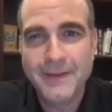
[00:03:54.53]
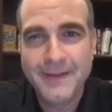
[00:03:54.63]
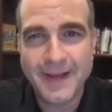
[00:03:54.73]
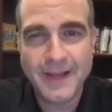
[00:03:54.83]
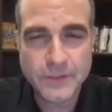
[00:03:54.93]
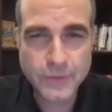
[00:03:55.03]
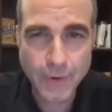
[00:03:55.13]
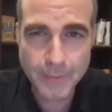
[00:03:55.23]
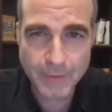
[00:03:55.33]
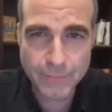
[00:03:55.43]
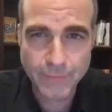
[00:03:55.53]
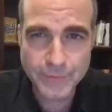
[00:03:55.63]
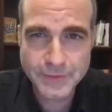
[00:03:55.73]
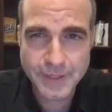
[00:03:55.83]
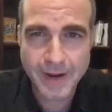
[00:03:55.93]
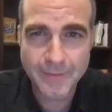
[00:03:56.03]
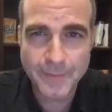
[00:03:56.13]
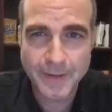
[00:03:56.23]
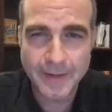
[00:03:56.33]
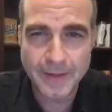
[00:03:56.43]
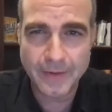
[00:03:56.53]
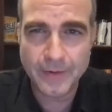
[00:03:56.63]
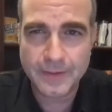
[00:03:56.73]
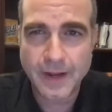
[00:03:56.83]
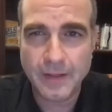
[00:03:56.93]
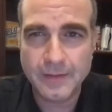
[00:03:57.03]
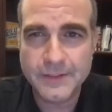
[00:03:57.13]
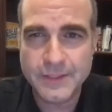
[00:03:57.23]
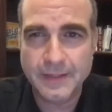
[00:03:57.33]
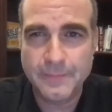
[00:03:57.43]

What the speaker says: I started my first job out of college at a